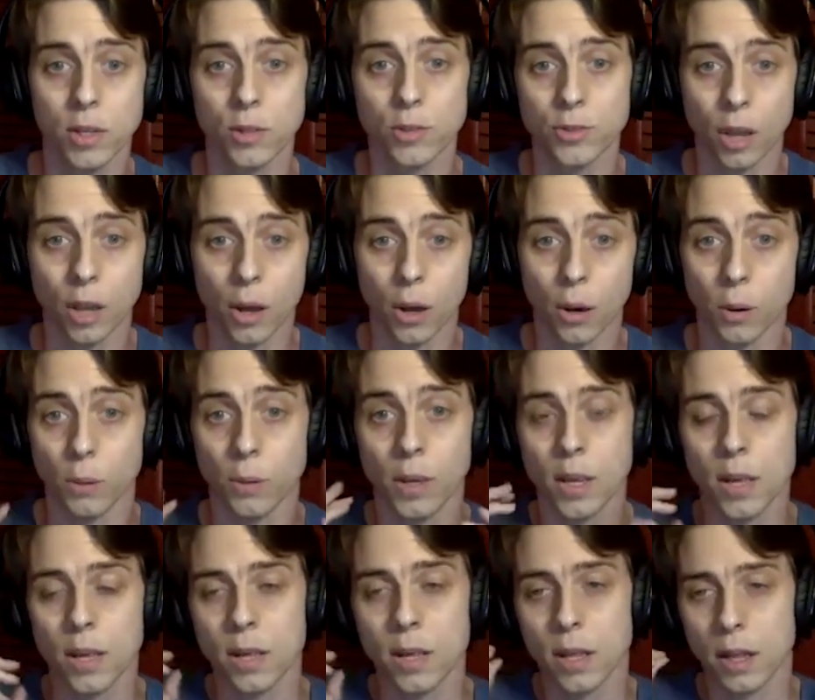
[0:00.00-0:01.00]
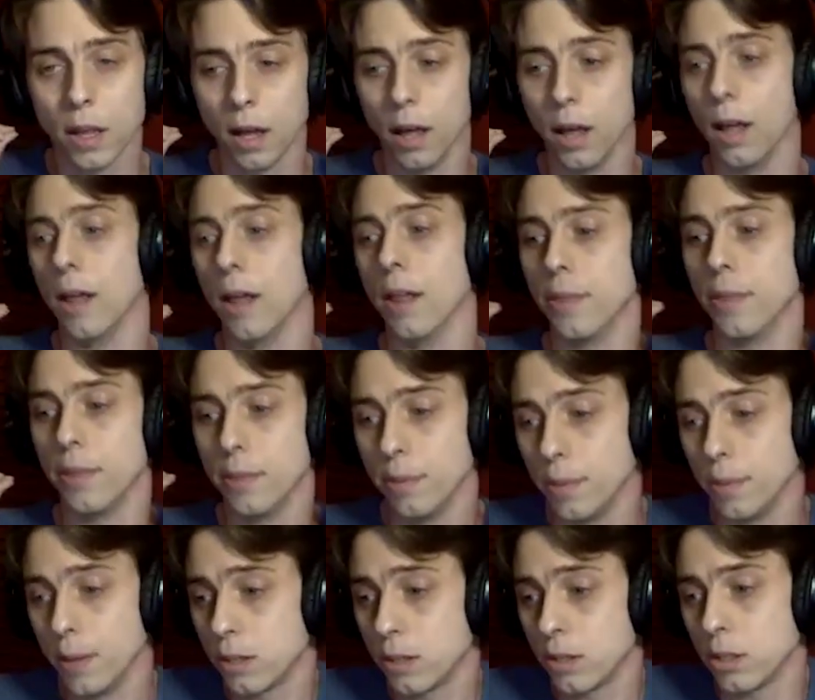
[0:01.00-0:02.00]
So
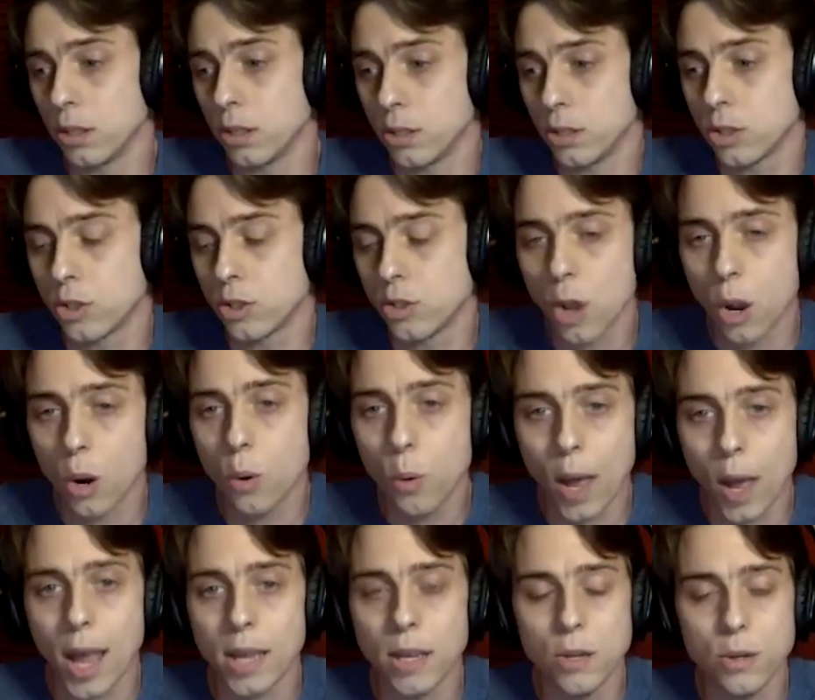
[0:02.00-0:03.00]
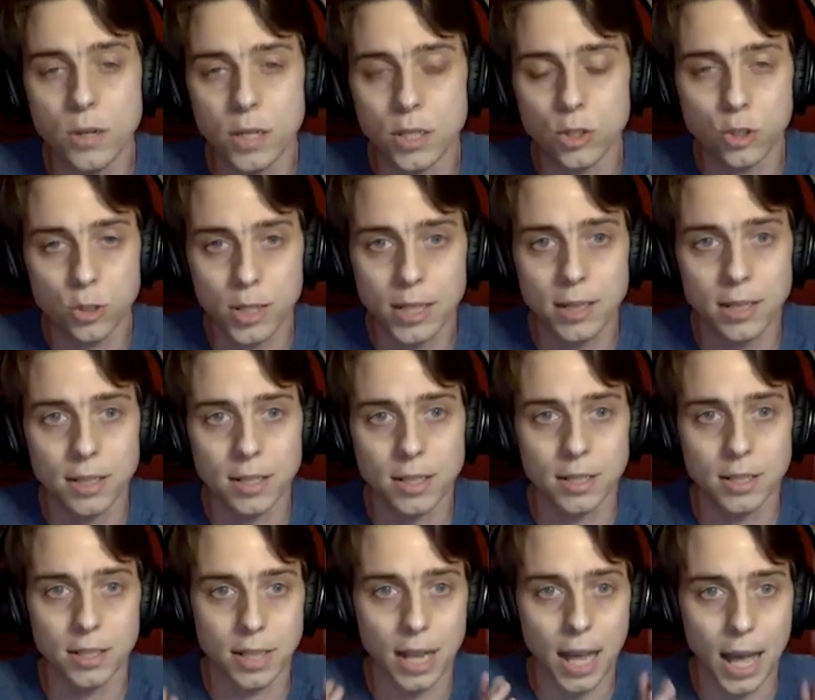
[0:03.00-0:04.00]
there's just no way you can treat this
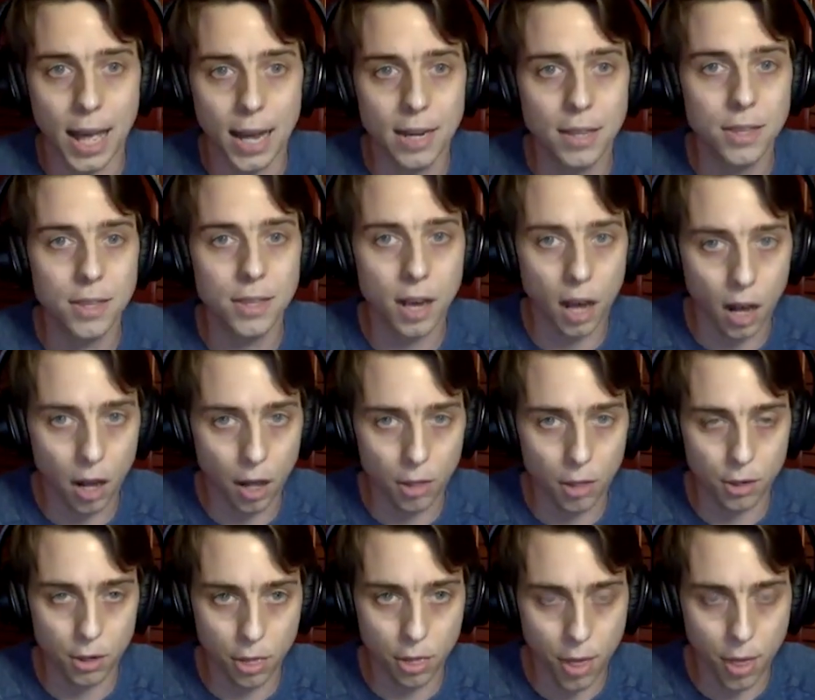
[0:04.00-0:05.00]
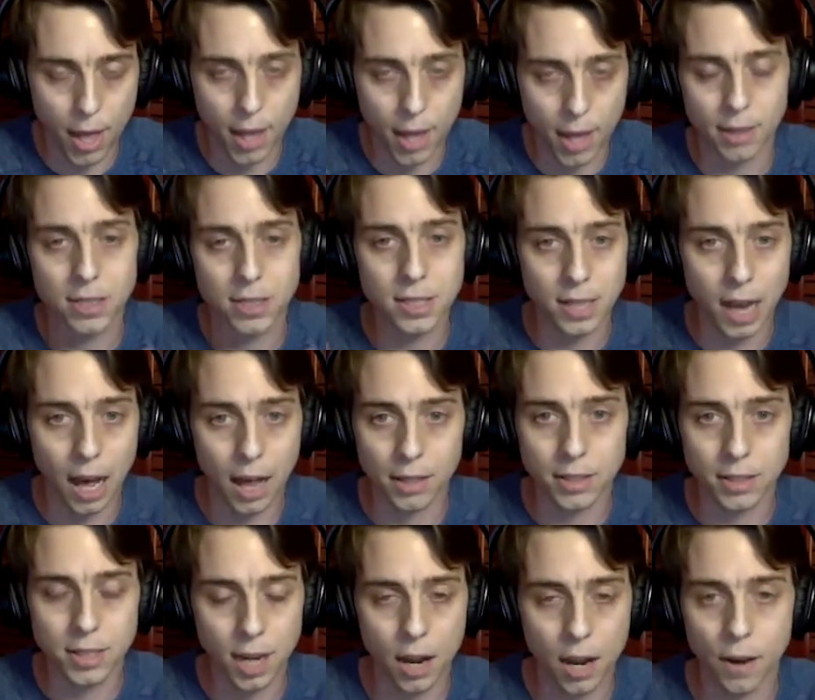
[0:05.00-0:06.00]
as anything other than
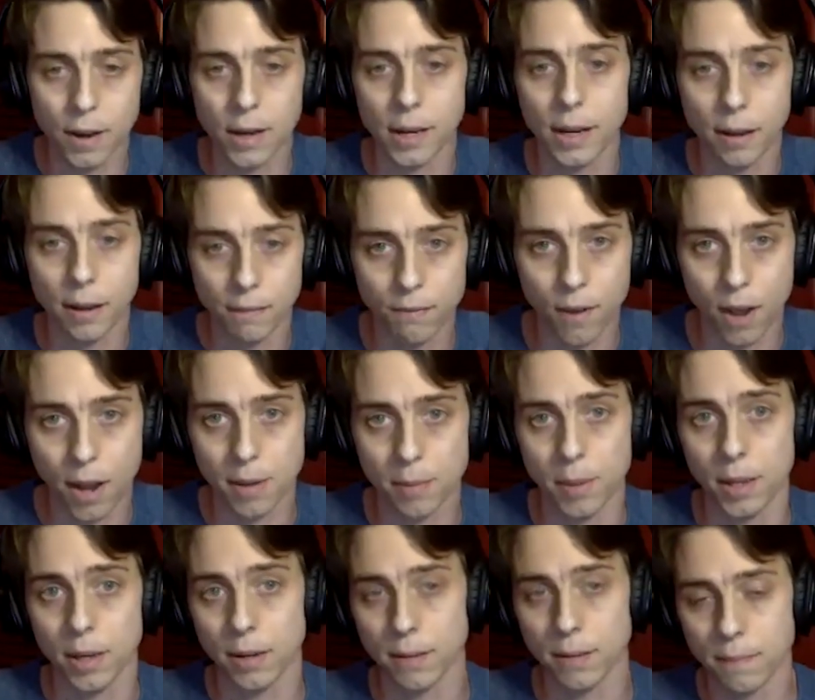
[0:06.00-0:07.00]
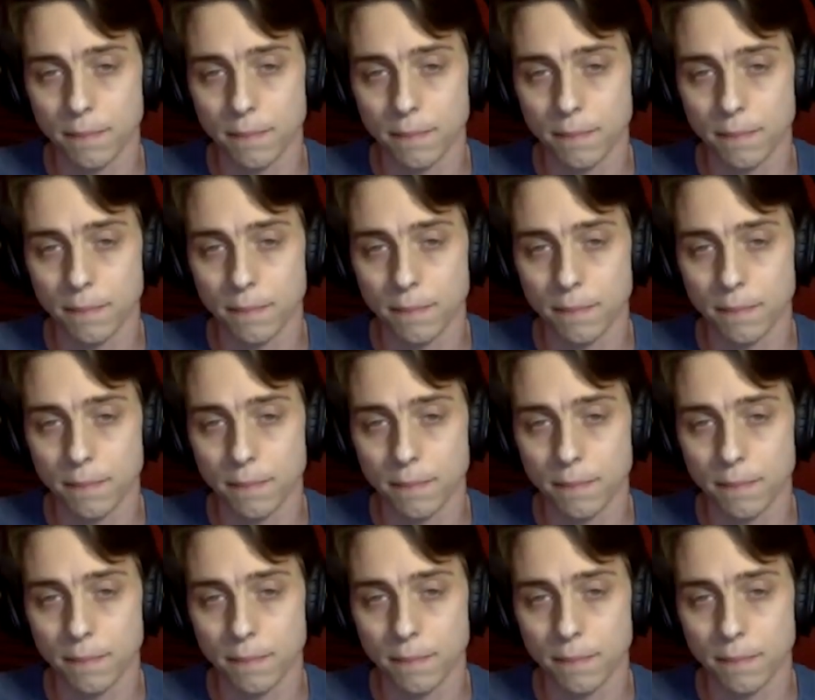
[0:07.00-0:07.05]
solitary confinement.